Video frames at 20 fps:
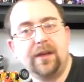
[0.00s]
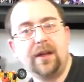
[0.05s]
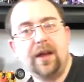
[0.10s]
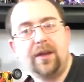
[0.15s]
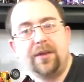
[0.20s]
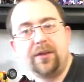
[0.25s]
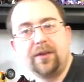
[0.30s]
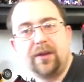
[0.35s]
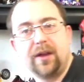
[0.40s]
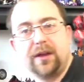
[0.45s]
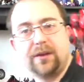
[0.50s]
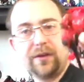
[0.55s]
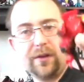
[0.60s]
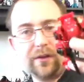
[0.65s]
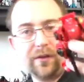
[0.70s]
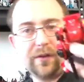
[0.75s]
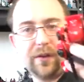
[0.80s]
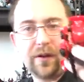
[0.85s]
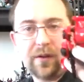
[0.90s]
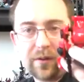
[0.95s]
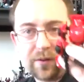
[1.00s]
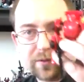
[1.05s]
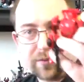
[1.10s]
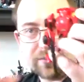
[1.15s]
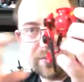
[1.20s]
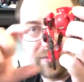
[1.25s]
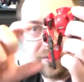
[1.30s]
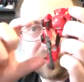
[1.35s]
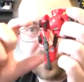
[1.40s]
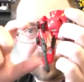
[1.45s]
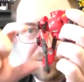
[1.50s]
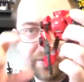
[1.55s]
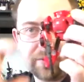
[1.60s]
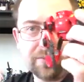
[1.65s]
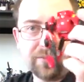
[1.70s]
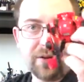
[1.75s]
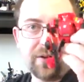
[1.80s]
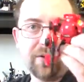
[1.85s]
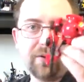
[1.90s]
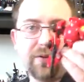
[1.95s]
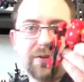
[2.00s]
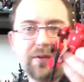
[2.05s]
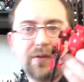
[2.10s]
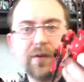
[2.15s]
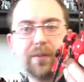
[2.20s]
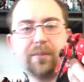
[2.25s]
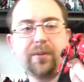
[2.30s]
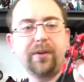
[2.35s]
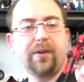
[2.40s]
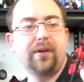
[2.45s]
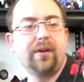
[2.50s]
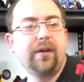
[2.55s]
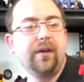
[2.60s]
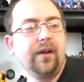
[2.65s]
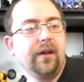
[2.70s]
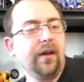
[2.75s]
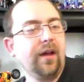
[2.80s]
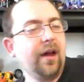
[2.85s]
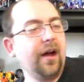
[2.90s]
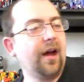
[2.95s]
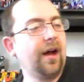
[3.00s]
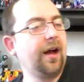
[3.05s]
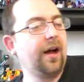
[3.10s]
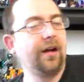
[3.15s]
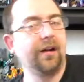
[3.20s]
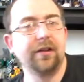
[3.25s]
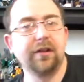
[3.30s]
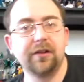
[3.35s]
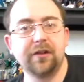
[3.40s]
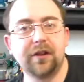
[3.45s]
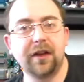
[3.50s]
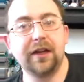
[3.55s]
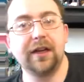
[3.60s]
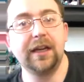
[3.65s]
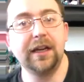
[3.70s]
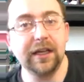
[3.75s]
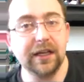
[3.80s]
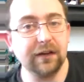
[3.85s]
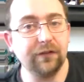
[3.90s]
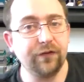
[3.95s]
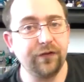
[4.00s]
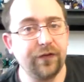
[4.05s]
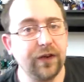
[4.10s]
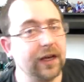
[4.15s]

the other legends that are a little bit smaller and simpler. Uh, looks like he could